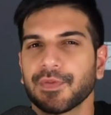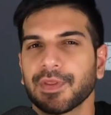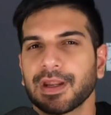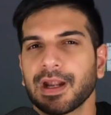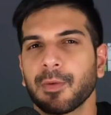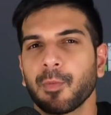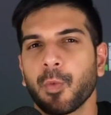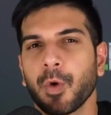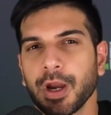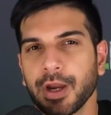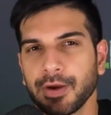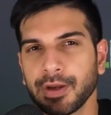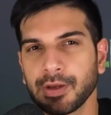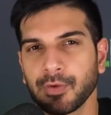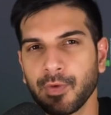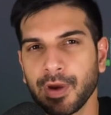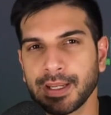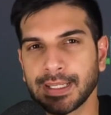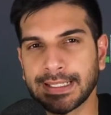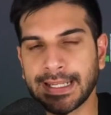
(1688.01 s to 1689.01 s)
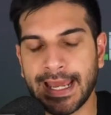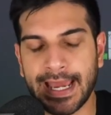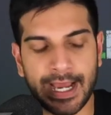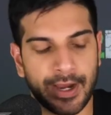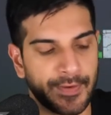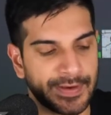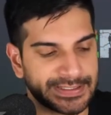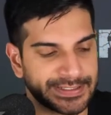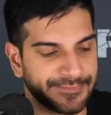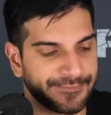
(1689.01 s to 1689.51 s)
that I'm wearing right
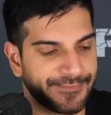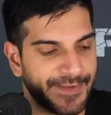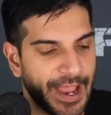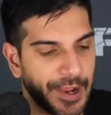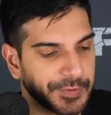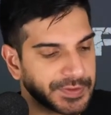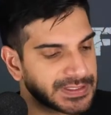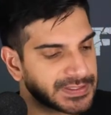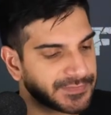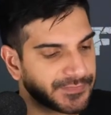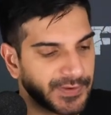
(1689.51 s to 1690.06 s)
now as a Falcons